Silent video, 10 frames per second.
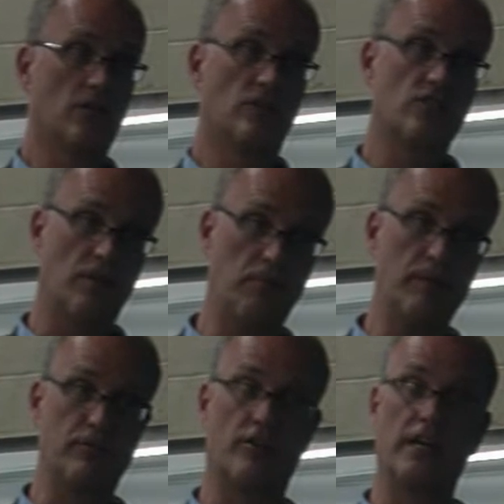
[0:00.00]
Some
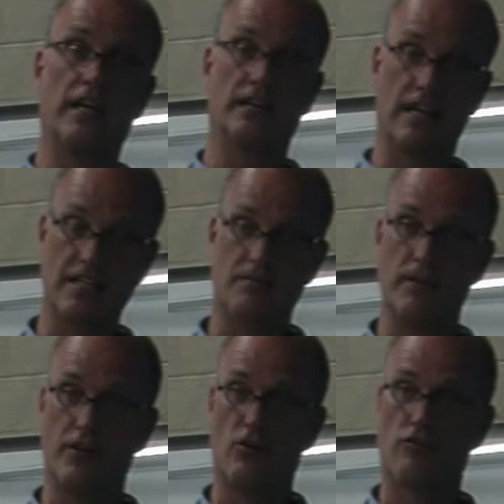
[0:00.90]
people are eating less
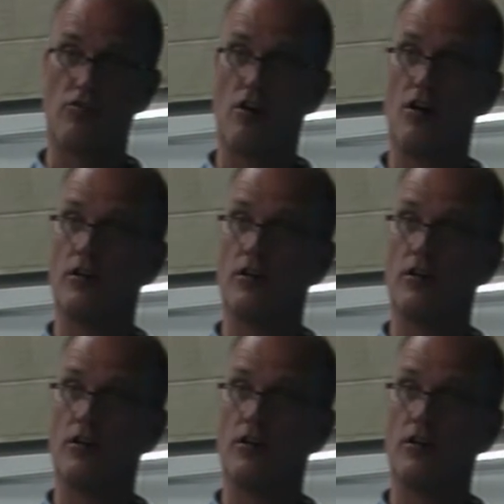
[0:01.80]
meat overall